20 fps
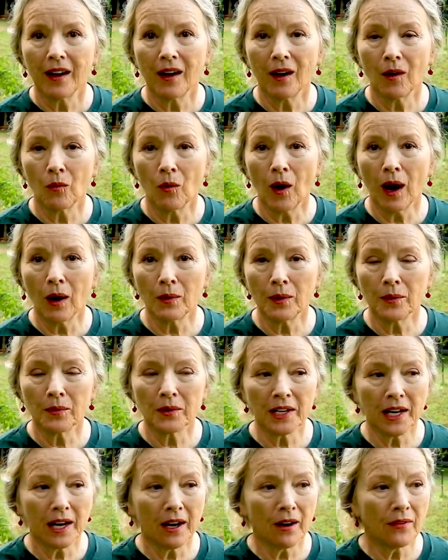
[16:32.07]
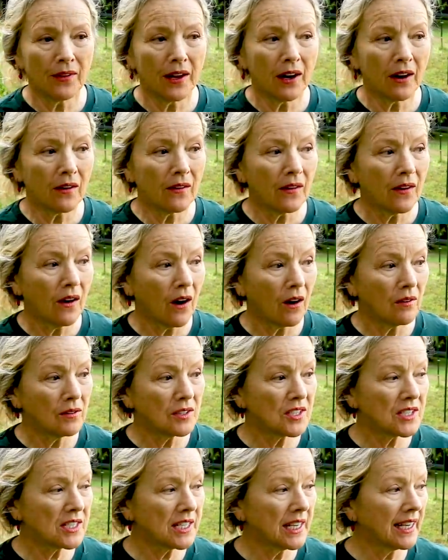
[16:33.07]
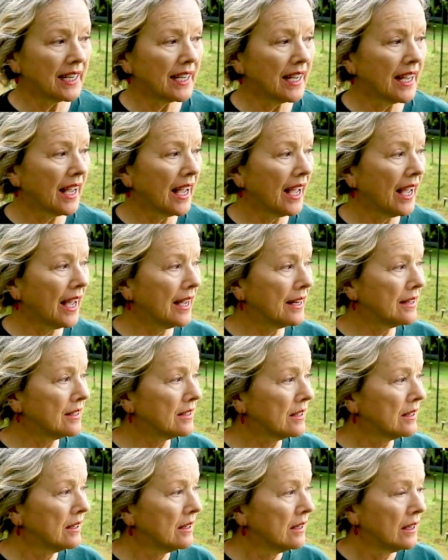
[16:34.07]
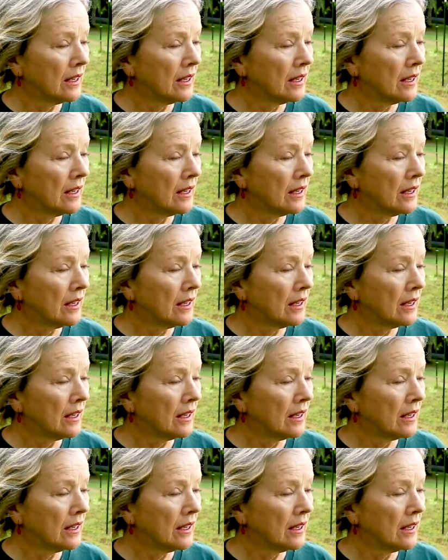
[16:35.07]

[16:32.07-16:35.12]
uh, while we were down there harvesting and